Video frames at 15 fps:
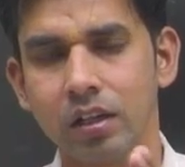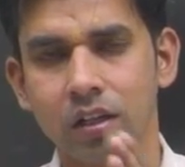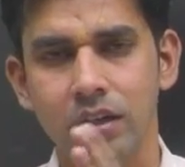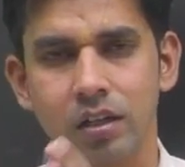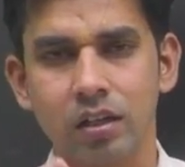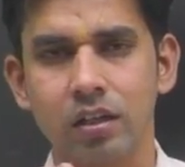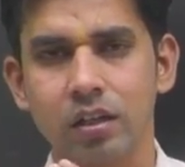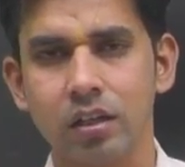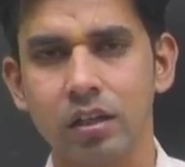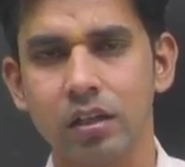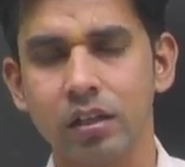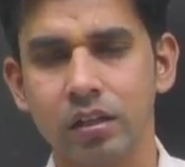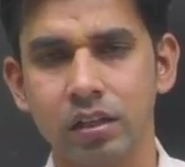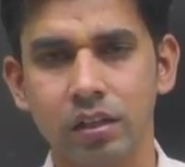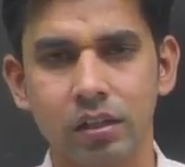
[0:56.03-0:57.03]

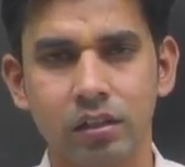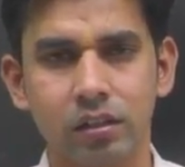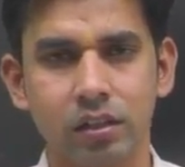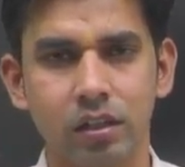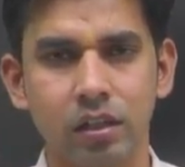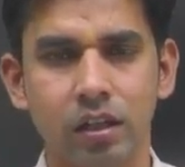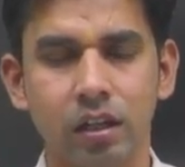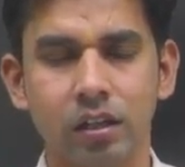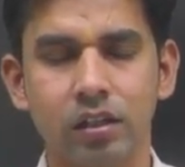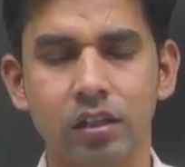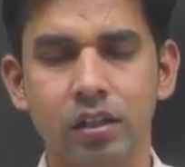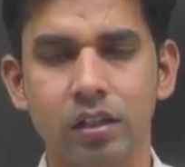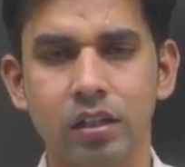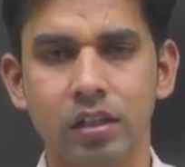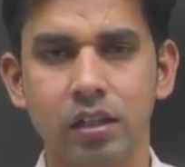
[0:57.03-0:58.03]

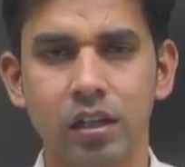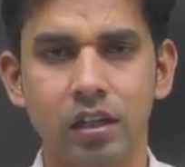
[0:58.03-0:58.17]
unethical or